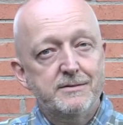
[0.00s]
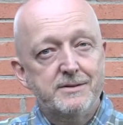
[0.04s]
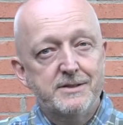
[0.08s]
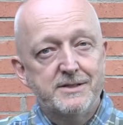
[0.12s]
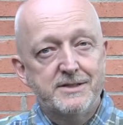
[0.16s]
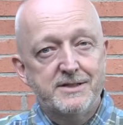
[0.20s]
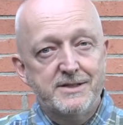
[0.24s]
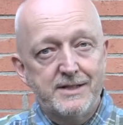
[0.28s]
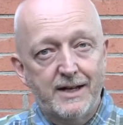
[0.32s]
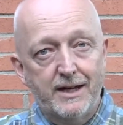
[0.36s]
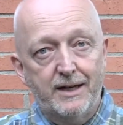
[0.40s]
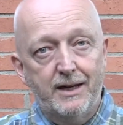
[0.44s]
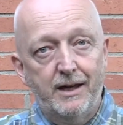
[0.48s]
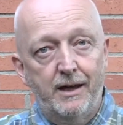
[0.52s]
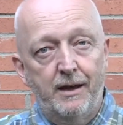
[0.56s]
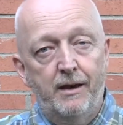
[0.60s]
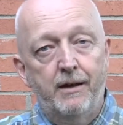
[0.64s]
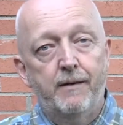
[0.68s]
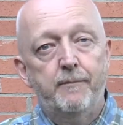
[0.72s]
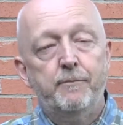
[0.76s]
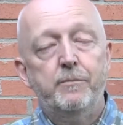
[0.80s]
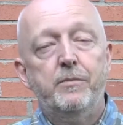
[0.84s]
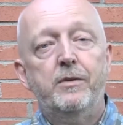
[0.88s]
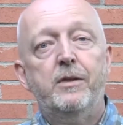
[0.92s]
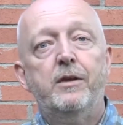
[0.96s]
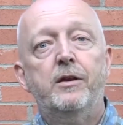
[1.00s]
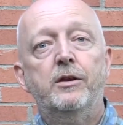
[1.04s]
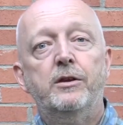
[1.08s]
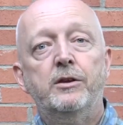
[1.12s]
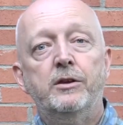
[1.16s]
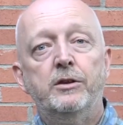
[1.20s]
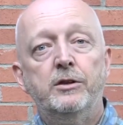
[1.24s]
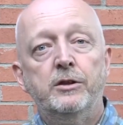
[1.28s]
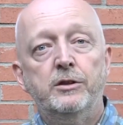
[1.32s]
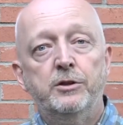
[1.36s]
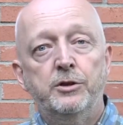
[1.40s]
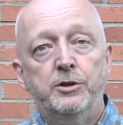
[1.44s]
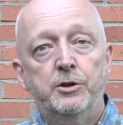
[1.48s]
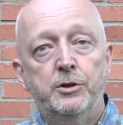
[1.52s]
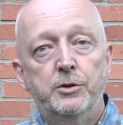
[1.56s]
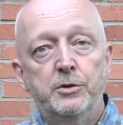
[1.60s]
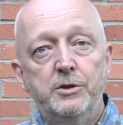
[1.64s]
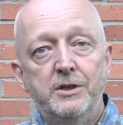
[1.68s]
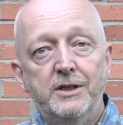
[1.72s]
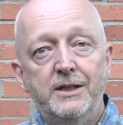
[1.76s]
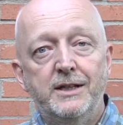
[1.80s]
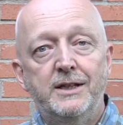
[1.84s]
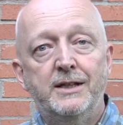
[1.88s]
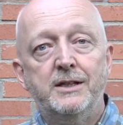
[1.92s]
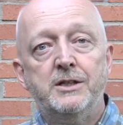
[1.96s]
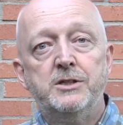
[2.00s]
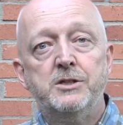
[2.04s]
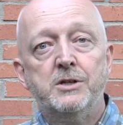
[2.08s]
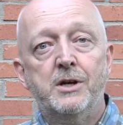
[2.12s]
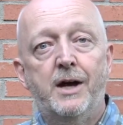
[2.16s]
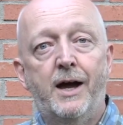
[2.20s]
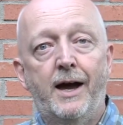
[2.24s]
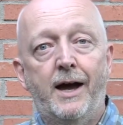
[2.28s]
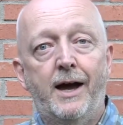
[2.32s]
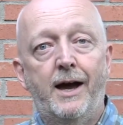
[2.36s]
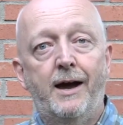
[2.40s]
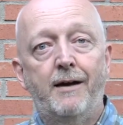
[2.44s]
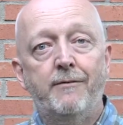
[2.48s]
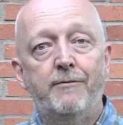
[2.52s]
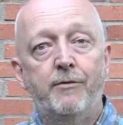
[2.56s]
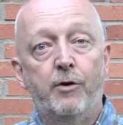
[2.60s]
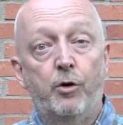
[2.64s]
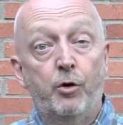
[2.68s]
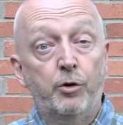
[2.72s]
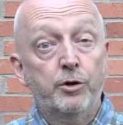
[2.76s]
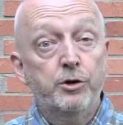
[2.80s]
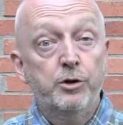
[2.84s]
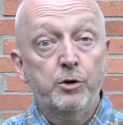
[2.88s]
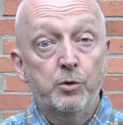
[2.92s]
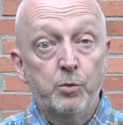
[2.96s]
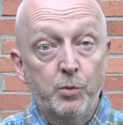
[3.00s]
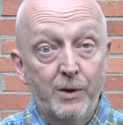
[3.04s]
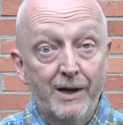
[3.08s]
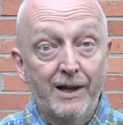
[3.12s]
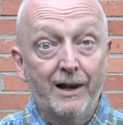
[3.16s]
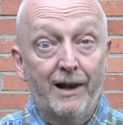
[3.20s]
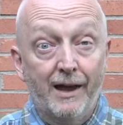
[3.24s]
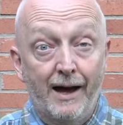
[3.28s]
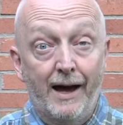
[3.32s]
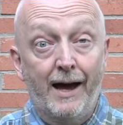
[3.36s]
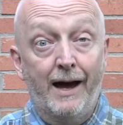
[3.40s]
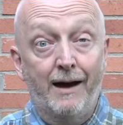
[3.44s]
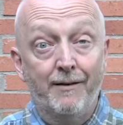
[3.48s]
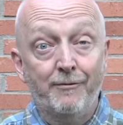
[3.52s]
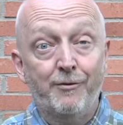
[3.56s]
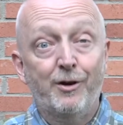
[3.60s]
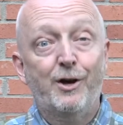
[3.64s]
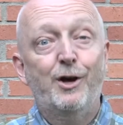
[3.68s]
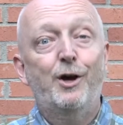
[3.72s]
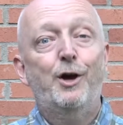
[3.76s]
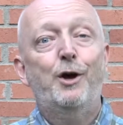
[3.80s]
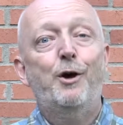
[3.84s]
Second, you need to have, or you will have,